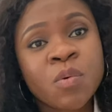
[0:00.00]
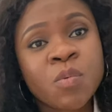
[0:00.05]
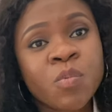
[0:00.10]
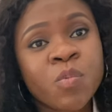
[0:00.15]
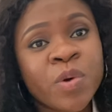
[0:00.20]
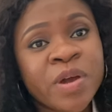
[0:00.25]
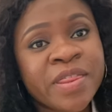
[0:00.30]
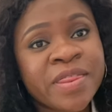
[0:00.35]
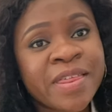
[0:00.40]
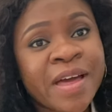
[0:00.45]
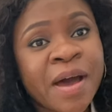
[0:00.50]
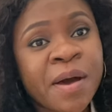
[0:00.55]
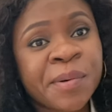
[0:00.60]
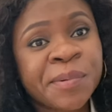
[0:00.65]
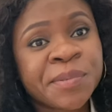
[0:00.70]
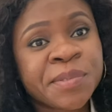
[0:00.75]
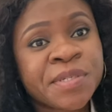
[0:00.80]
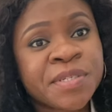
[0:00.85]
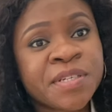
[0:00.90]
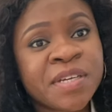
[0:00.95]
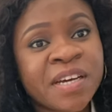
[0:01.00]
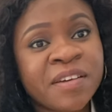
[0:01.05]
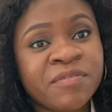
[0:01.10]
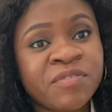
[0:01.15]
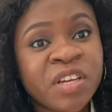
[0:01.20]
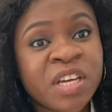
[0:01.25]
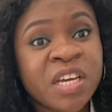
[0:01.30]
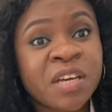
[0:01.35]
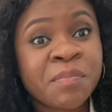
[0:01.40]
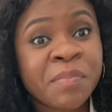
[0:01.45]
without, I
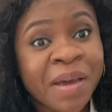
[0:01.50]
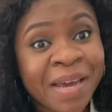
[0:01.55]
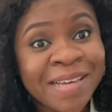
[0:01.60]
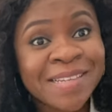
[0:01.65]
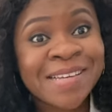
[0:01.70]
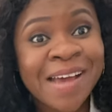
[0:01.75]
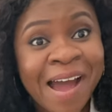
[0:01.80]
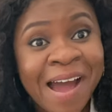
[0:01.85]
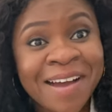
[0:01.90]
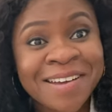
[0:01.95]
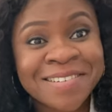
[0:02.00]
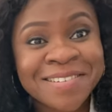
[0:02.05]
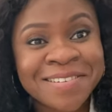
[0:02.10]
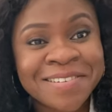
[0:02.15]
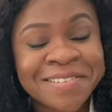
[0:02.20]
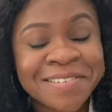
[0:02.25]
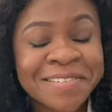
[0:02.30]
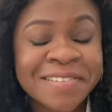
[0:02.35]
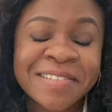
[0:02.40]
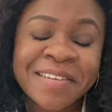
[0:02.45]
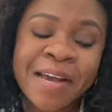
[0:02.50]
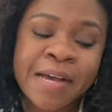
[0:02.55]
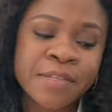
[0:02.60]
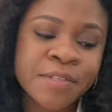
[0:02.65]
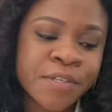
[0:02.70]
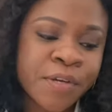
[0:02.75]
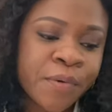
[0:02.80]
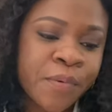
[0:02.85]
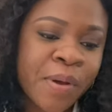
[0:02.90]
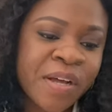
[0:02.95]
think, paying tax. Yeah,
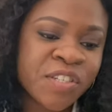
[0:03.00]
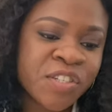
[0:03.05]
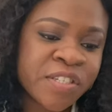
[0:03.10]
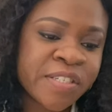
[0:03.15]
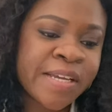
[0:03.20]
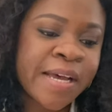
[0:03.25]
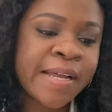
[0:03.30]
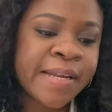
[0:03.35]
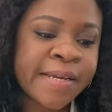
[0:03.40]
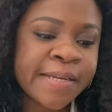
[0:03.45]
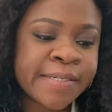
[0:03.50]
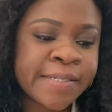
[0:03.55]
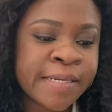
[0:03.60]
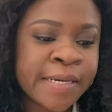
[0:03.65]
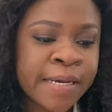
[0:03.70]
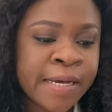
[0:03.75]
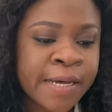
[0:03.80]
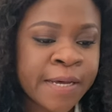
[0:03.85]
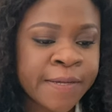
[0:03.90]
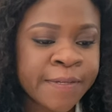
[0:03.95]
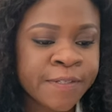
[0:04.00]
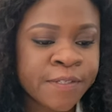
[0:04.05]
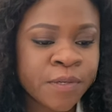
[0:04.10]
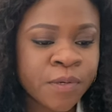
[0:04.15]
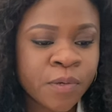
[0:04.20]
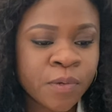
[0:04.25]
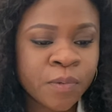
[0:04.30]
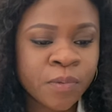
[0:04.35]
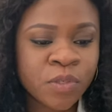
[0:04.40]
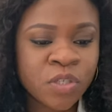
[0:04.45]
so, and she's had it.
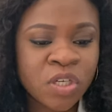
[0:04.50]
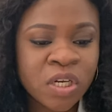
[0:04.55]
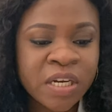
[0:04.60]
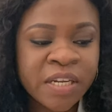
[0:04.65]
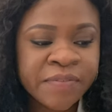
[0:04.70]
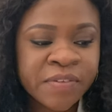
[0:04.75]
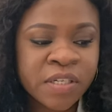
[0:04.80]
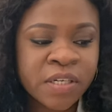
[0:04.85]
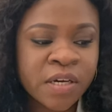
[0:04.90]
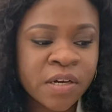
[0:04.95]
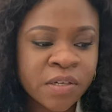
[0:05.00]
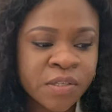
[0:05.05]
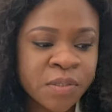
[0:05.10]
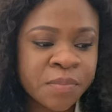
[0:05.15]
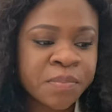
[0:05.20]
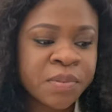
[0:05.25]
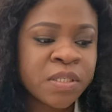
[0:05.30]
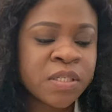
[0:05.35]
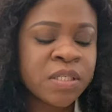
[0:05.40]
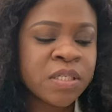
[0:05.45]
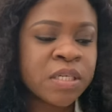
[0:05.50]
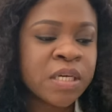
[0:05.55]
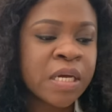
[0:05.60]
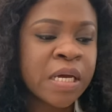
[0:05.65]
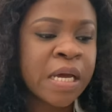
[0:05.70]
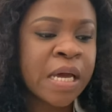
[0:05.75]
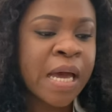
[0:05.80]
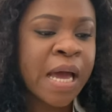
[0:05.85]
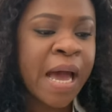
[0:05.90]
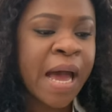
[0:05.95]
So she leaves her husband
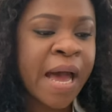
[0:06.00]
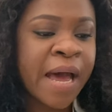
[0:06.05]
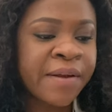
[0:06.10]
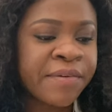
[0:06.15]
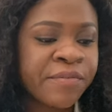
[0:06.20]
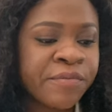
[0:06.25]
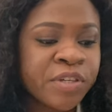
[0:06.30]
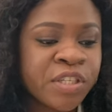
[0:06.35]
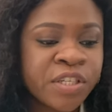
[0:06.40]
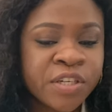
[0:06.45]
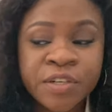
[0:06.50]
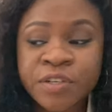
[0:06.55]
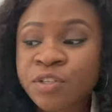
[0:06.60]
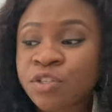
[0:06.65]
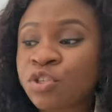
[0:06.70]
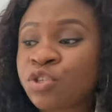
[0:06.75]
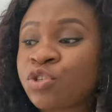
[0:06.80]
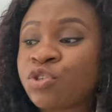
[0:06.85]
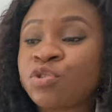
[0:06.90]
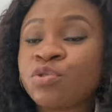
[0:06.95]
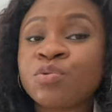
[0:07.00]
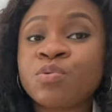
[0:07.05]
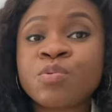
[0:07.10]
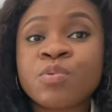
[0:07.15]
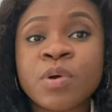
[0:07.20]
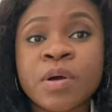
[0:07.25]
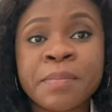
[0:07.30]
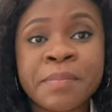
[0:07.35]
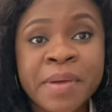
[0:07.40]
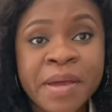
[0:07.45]
and returns to
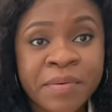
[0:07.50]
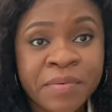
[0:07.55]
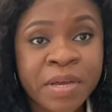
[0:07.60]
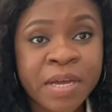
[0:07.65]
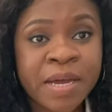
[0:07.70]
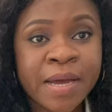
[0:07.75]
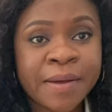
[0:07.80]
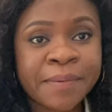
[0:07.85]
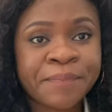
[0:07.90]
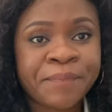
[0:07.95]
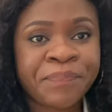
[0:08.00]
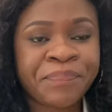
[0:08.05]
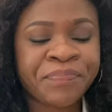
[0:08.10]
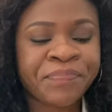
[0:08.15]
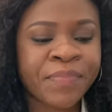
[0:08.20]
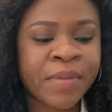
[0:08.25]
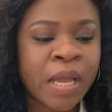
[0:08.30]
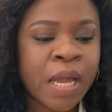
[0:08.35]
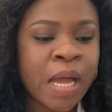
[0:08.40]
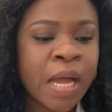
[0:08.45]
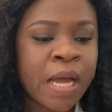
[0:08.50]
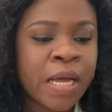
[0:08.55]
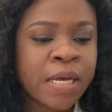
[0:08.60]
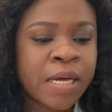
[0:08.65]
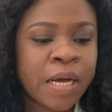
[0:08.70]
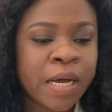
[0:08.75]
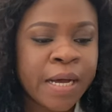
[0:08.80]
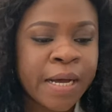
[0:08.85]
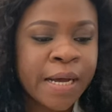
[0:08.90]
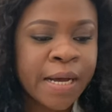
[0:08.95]
America.
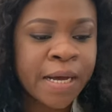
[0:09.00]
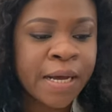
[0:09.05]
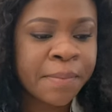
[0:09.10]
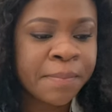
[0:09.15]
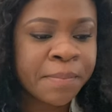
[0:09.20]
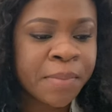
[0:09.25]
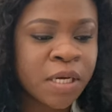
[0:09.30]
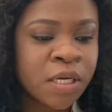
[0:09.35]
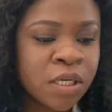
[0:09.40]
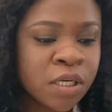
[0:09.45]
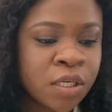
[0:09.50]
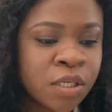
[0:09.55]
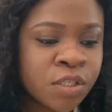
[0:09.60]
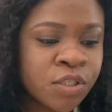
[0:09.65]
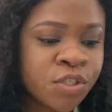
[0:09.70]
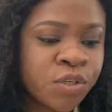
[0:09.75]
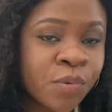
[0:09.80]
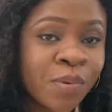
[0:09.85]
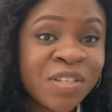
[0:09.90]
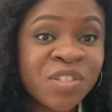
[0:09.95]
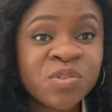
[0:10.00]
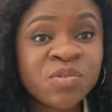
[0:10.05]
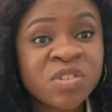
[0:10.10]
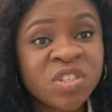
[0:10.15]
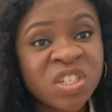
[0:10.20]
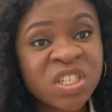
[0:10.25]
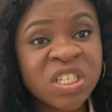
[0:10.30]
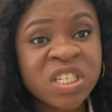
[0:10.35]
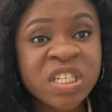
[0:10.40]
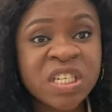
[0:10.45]
Um, so as soon as
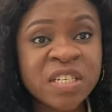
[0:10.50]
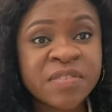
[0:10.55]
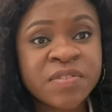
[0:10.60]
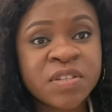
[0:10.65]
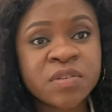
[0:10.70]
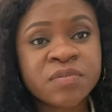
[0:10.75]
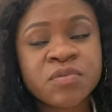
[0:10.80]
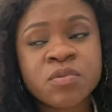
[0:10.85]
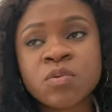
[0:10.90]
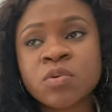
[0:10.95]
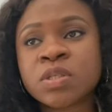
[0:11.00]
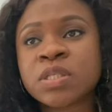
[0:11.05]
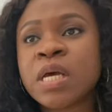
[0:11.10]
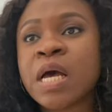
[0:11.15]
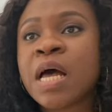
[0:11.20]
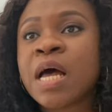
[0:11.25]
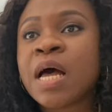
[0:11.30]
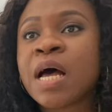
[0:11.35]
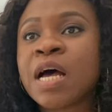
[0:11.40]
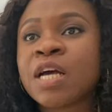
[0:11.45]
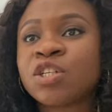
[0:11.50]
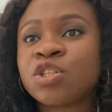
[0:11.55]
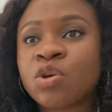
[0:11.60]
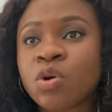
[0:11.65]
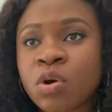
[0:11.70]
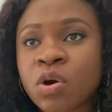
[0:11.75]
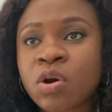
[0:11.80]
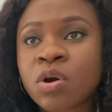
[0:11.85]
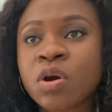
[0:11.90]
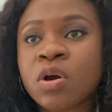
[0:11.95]
she leaves, of course,
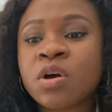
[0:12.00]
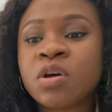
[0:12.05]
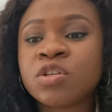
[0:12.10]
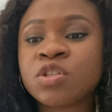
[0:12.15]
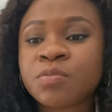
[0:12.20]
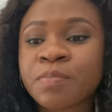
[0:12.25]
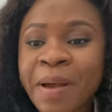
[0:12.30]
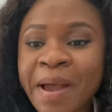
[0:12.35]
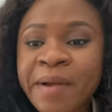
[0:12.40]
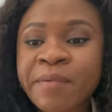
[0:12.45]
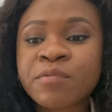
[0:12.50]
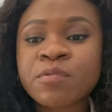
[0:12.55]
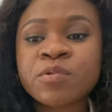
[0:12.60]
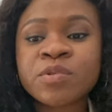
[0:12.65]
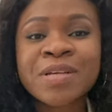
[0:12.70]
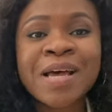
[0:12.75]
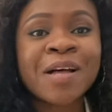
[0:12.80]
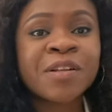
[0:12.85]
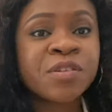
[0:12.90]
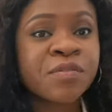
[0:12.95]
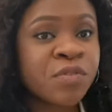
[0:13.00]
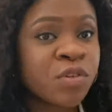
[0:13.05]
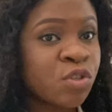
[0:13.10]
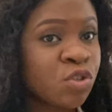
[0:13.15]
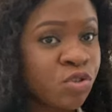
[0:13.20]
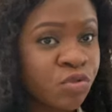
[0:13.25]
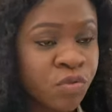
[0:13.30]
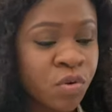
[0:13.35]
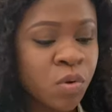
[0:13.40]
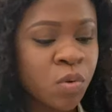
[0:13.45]
Ashok spirals out of
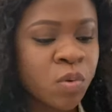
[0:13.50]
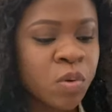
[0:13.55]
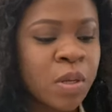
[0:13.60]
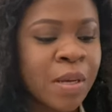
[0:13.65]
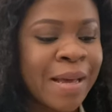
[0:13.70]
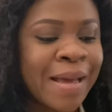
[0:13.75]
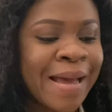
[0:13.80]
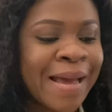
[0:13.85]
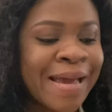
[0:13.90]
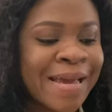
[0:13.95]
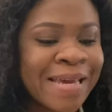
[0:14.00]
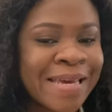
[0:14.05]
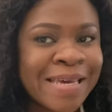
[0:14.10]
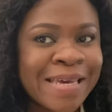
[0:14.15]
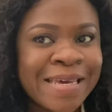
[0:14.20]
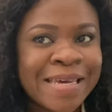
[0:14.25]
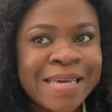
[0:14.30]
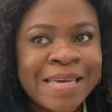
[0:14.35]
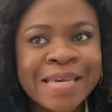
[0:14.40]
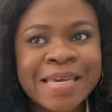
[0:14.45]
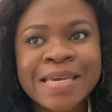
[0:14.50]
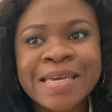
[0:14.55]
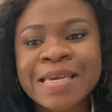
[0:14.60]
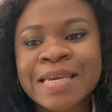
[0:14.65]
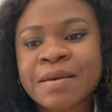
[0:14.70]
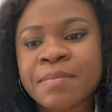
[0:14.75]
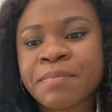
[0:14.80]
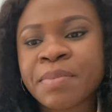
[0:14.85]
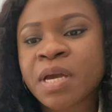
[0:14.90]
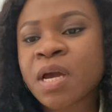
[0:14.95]
control. He
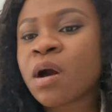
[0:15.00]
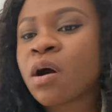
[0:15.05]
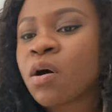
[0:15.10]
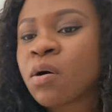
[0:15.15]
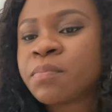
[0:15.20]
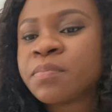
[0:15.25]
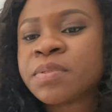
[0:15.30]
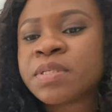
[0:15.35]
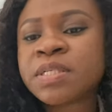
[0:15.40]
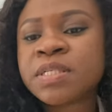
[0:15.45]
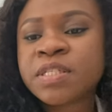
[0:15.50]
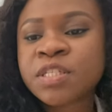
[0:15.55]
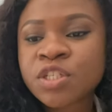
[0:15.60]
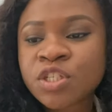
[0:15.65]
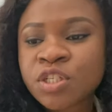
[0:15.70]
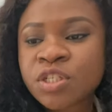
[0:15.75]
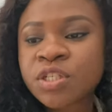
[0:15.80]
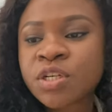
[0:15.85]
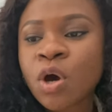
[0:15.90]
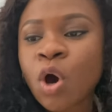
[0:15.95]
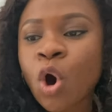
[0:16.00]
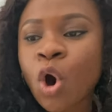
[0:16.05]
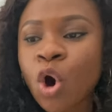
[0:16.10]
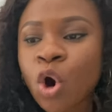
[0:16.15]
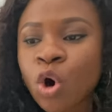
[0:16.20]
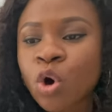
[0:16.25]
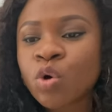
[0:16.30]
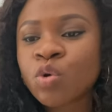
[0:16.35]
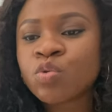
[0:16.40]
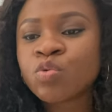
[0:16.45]
becomes this
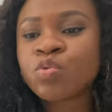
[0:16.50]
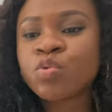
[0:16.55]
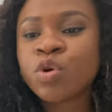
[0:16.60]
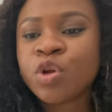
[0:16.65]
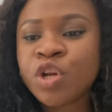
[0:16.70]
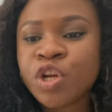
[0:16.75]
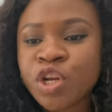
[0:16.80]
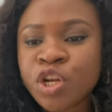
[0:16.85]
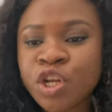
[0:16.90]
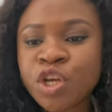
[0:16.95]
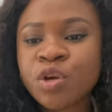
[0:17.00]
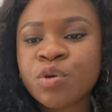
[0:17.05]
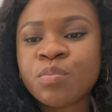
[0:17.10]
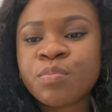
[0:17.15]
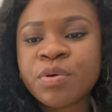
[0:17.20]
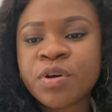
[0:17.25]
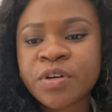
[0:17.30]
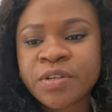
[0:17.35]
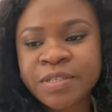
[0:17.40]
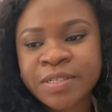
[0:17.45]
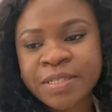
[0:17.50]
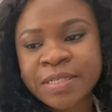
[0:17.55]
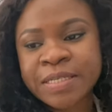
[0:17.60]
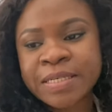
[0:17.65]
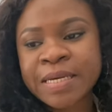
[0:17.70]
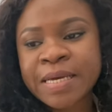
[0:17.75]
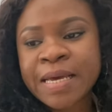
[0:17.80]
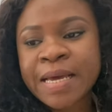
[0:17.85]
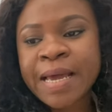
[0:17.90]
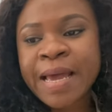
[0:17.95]
whole new person.
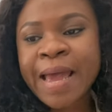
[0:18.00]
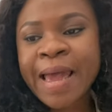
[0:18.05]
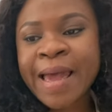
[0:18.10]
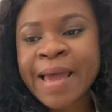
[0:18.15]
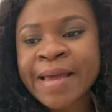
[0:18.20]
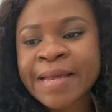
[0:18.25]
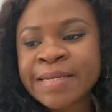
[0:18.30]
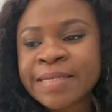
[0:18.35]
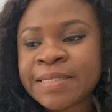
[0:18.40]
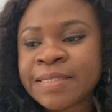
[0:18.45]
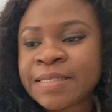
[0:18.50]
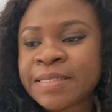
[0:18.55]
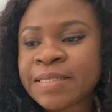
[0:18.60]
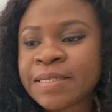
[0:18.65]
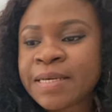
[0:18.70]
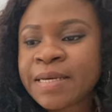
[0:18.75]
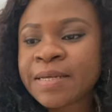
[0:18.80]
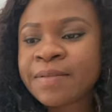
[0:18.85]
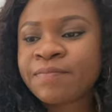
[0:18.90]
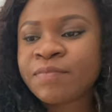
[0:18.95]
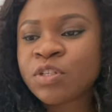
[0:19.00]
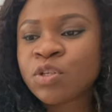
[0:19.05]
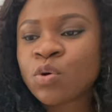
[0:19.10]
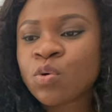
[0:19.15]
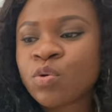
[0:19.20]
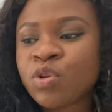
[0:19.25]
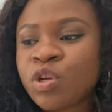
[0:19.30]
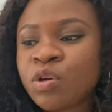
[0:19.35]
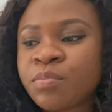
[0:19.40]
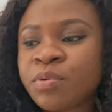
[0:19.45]
And this
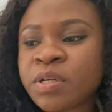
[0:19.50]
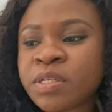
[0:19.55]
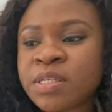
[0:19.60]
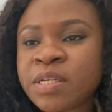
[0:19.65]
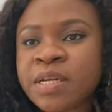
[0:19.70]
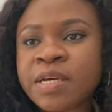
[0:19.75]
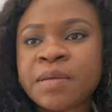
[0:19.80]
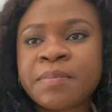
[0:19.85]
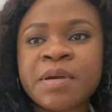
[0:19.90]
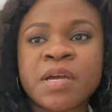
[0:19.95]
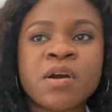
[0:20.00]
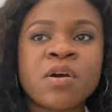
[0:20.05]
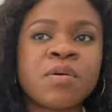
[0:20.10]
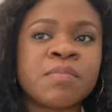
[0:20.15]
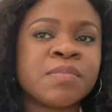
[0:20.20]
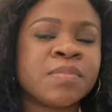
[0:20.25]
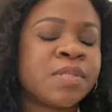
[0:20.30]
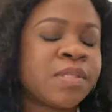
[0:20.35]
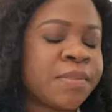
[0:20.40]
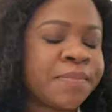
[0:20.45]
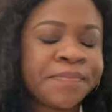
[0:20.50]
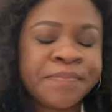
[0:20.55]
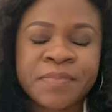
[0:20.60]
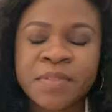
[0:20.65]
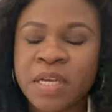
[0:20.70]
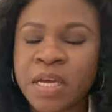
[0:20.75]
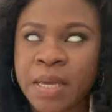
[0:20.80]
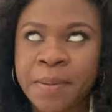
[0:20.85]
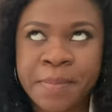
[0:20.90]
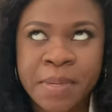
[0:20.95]
whole new person that he becomes,
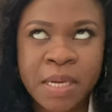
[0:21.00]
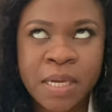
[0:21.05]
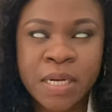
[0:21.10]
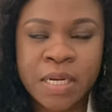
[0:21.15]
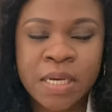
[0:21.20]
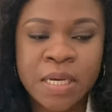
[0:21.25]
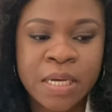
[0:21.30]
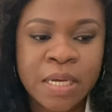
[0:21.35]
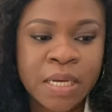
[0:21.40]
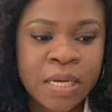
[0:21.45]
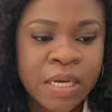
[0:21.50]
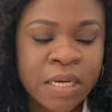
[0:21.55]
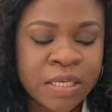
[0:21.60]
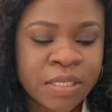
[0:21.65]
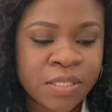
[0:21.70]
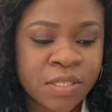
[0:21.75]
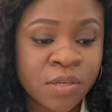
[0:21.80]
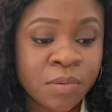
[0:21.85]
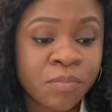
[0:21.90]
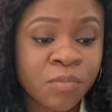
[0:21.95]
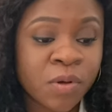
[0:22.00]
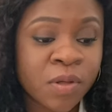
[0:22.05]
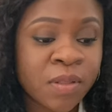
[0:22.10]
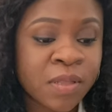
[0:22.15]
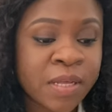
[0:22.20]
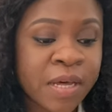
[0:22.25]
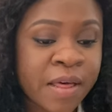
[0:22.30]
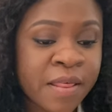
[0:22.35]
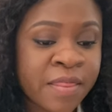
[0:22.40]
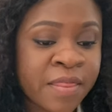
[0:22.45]
I mean, is
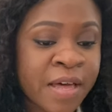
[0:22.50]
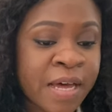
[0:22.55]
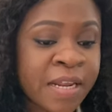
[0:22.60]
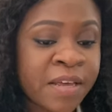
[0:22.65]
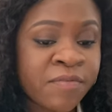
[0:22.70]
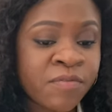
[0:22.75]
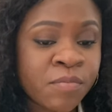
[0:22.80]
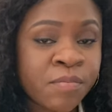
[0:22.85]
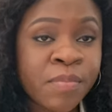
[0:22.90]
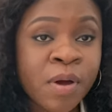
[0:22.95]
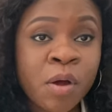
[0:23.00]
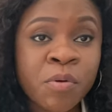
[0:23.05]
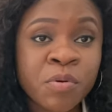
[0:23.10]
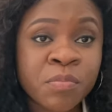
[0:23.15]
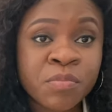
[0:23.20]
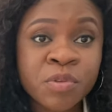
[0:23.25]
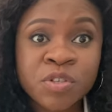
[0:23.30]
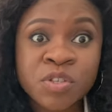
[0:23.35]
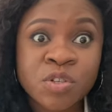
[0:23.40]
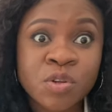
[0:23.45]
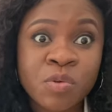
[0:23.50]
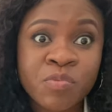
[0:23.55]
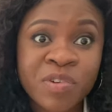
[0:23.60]
someone that even Balram does not